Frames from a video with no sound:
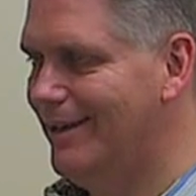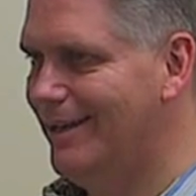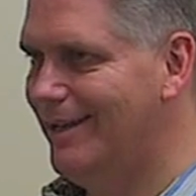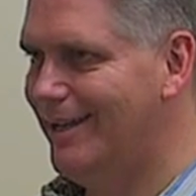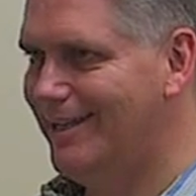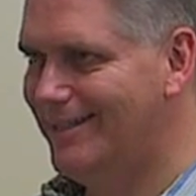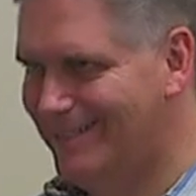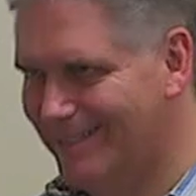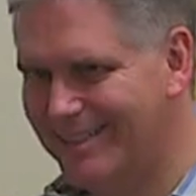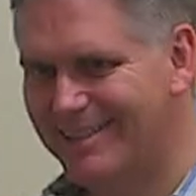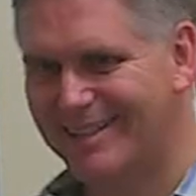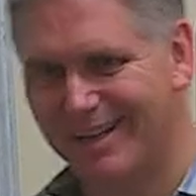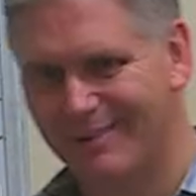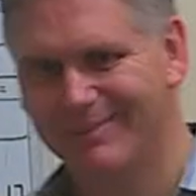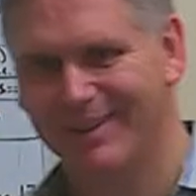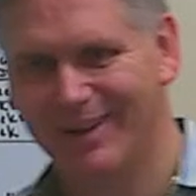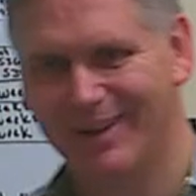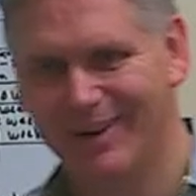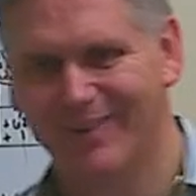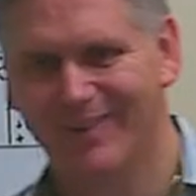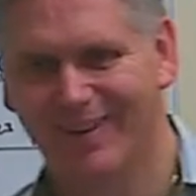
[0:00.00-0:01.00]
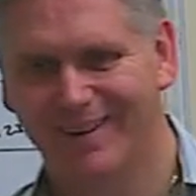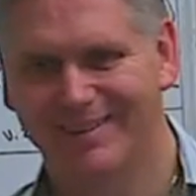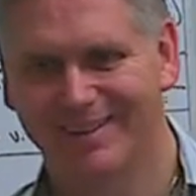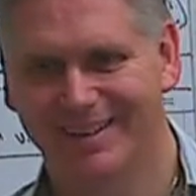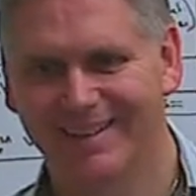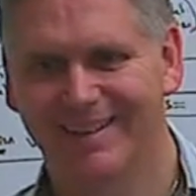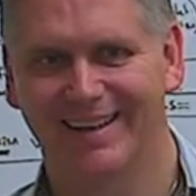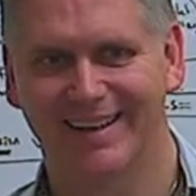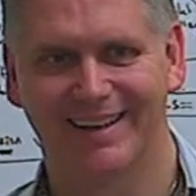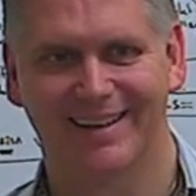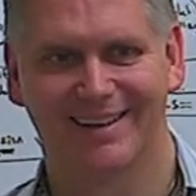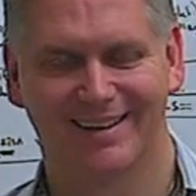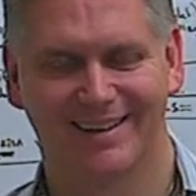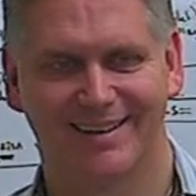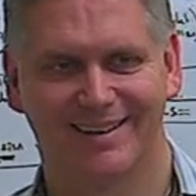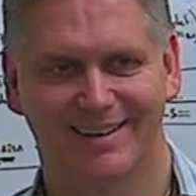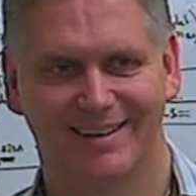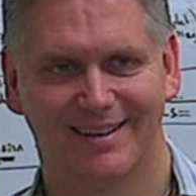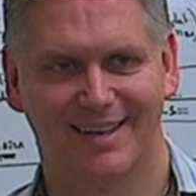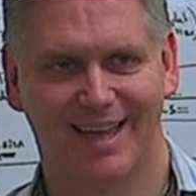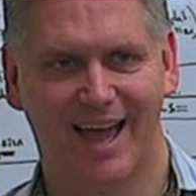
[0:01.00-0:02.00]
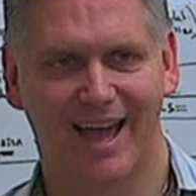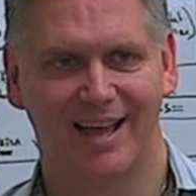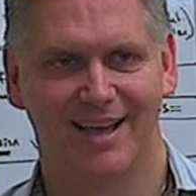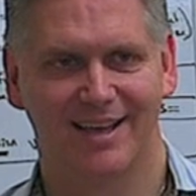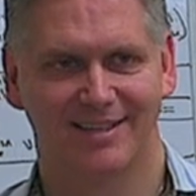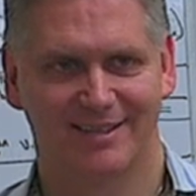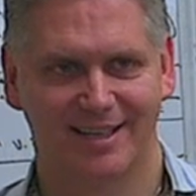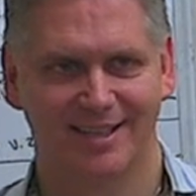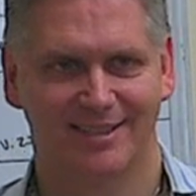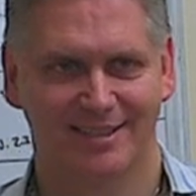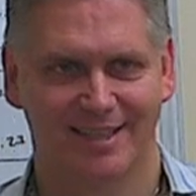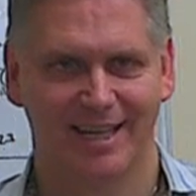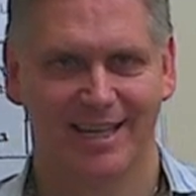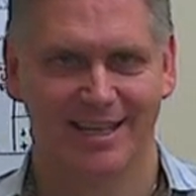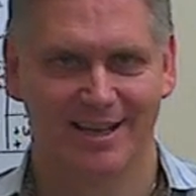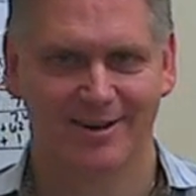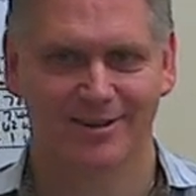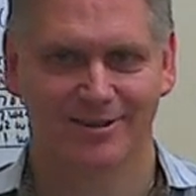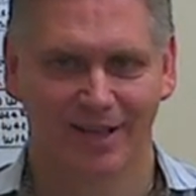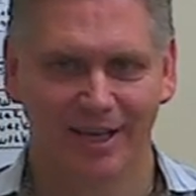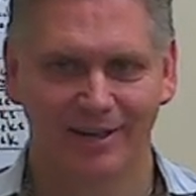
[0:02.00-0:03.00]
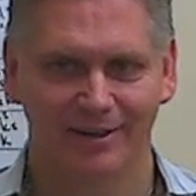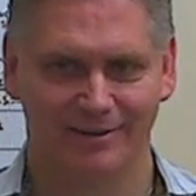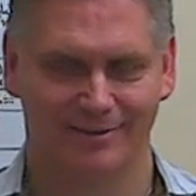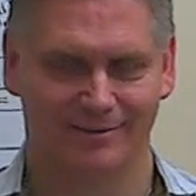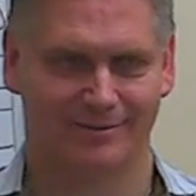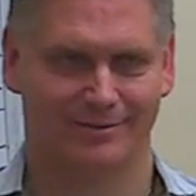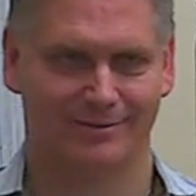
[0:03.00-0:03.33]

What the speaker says: He did come later on, didn't he? Yeah, 16 years later.